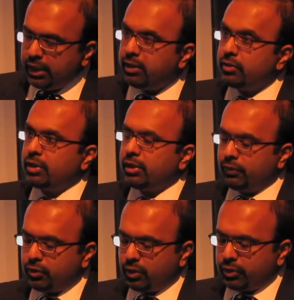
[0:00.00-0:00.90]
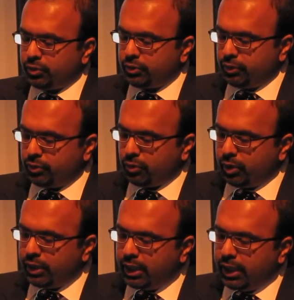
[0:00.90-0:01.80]
Incentive structure is
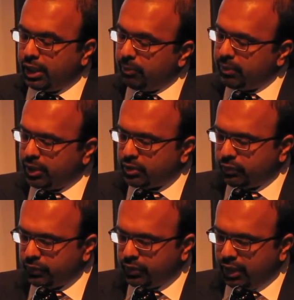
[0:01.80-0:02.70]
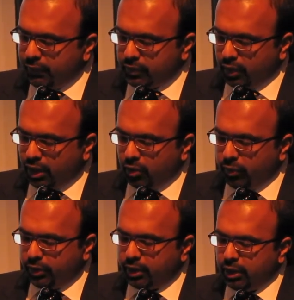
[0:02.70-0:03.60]
destroyed, and the potential for savings along
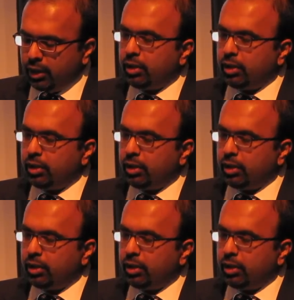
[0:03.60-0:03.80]
with it.